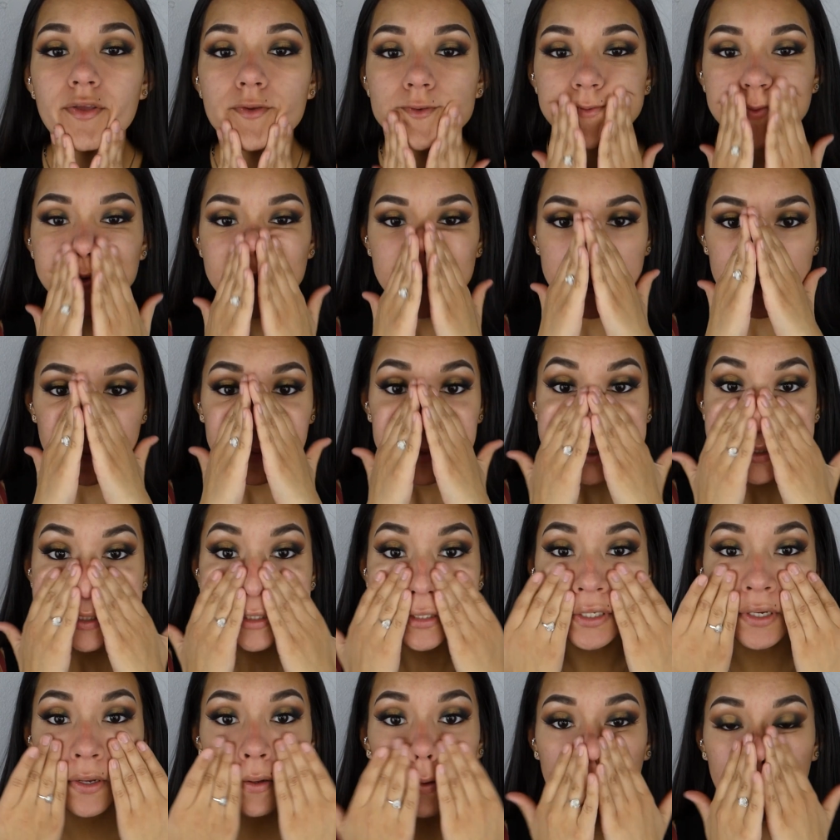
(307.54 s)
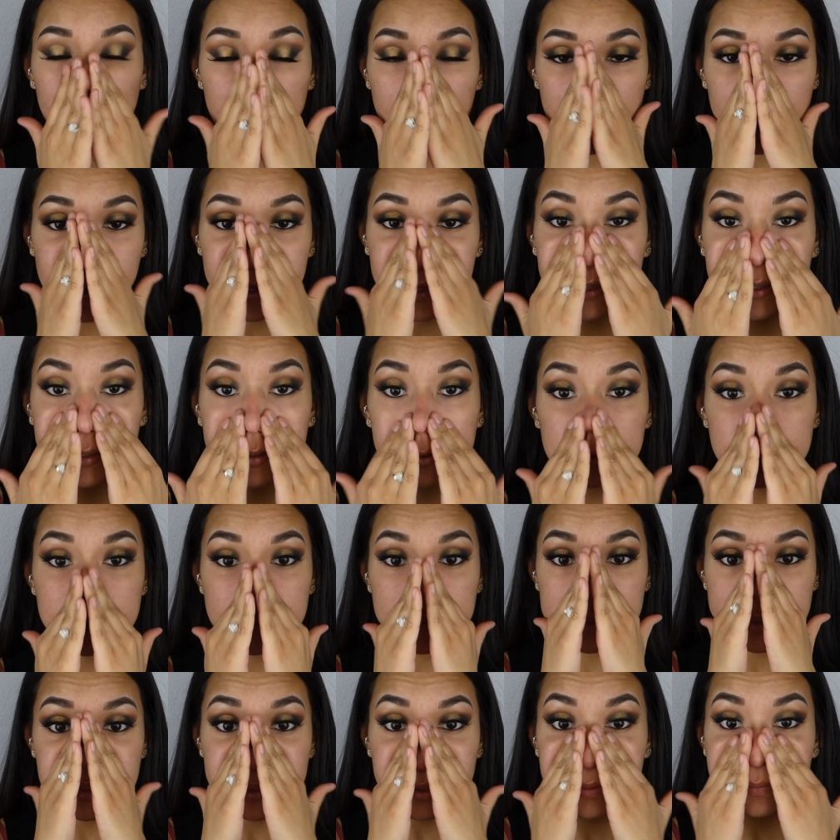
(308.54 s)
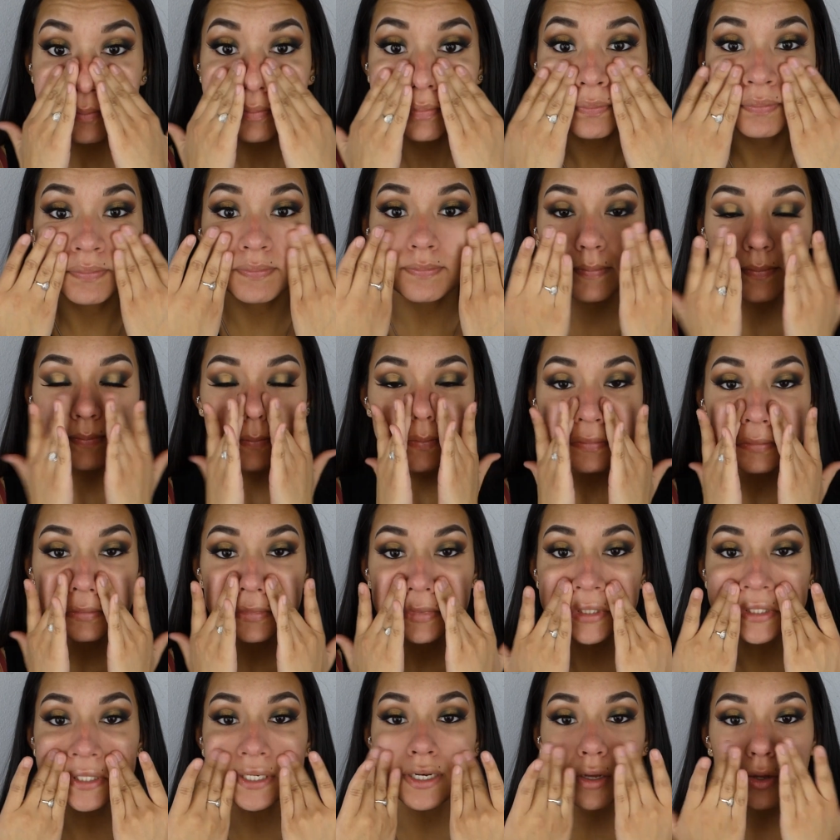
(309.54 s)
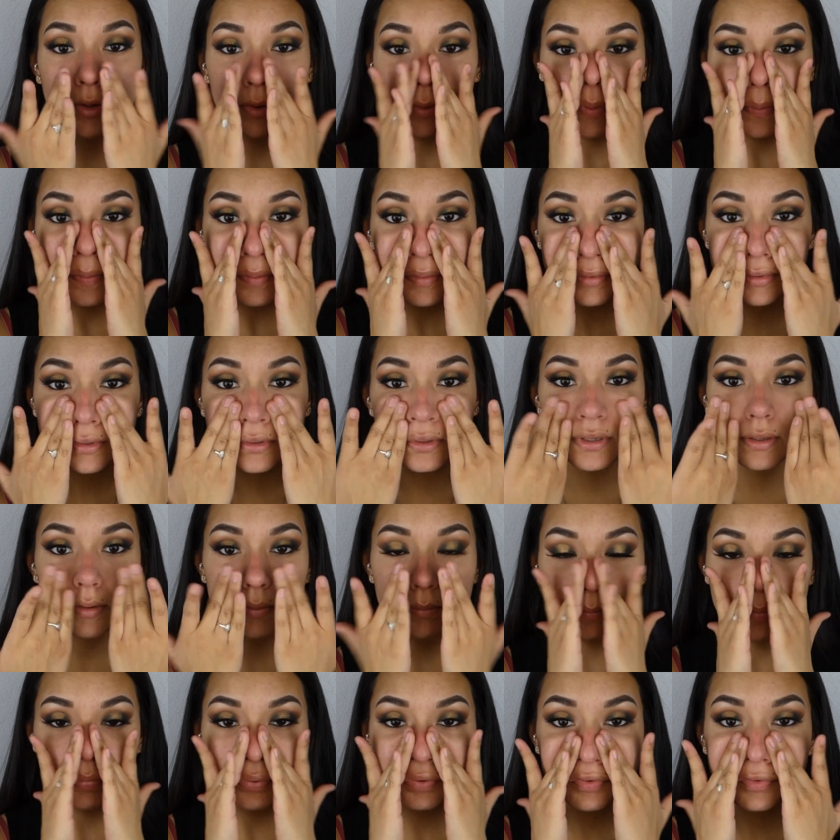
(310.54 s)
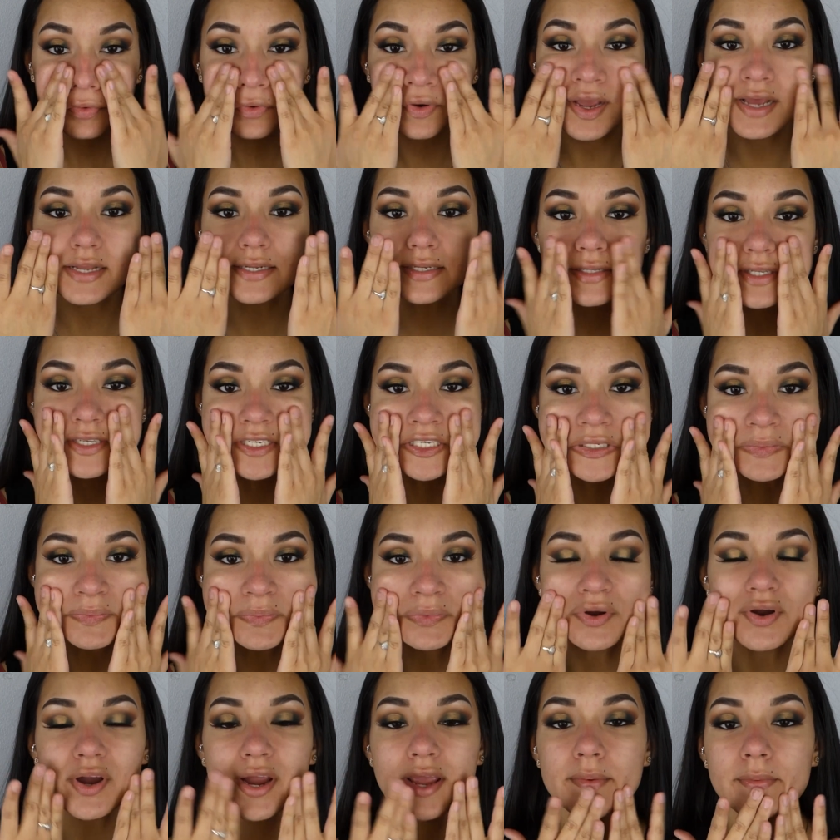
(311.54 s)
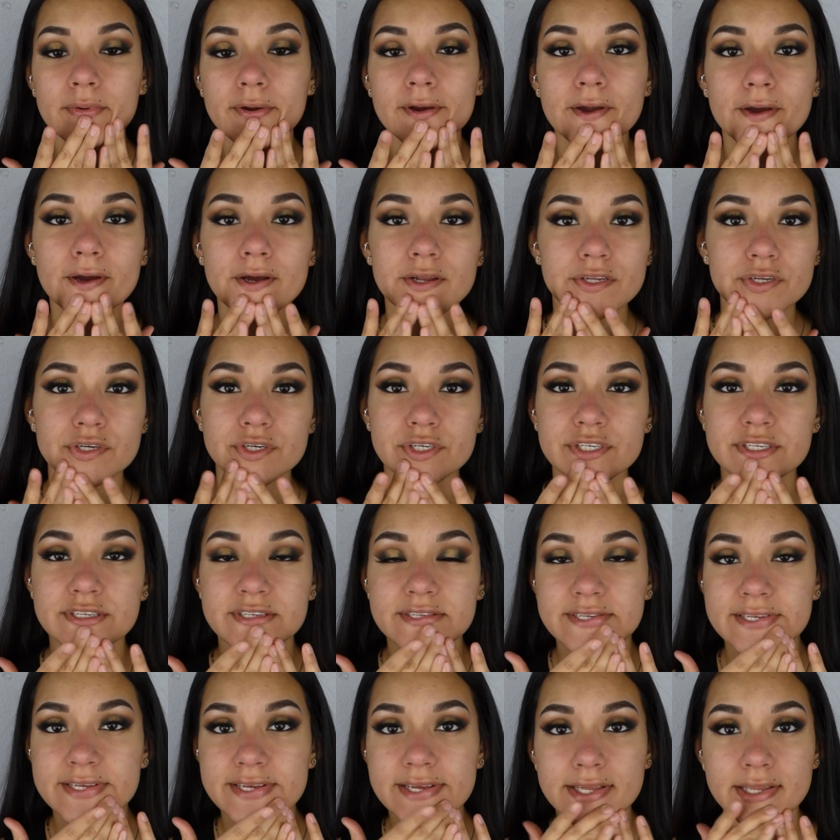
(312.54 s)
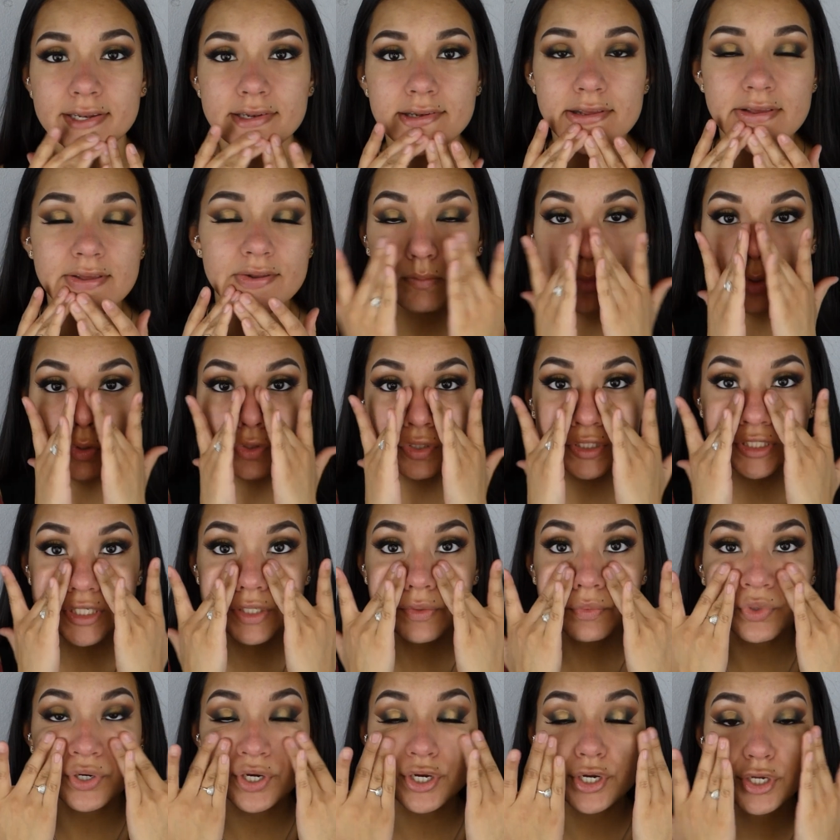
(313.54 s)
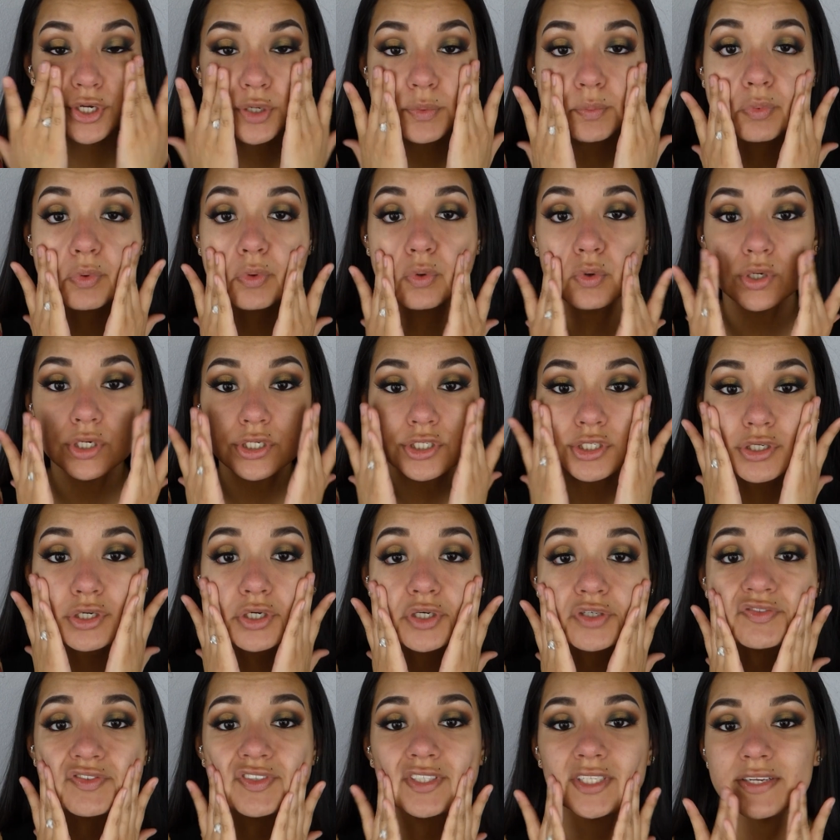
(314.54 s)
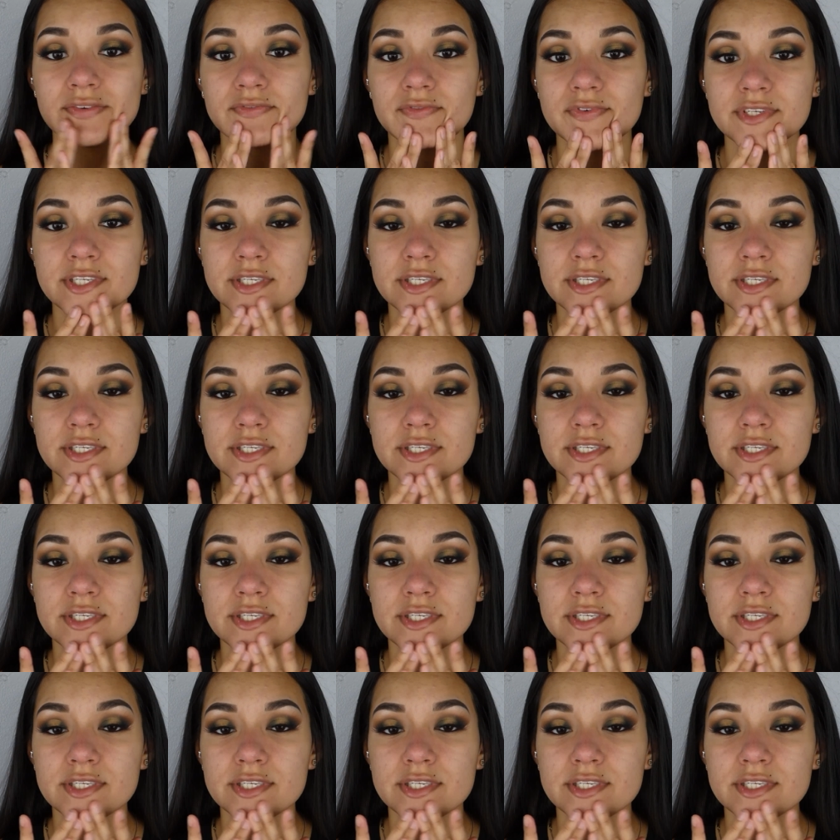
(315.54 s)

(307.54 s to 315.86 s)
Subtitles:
you really want to go and, you know, press this primer on your skin, mostly where your pores are really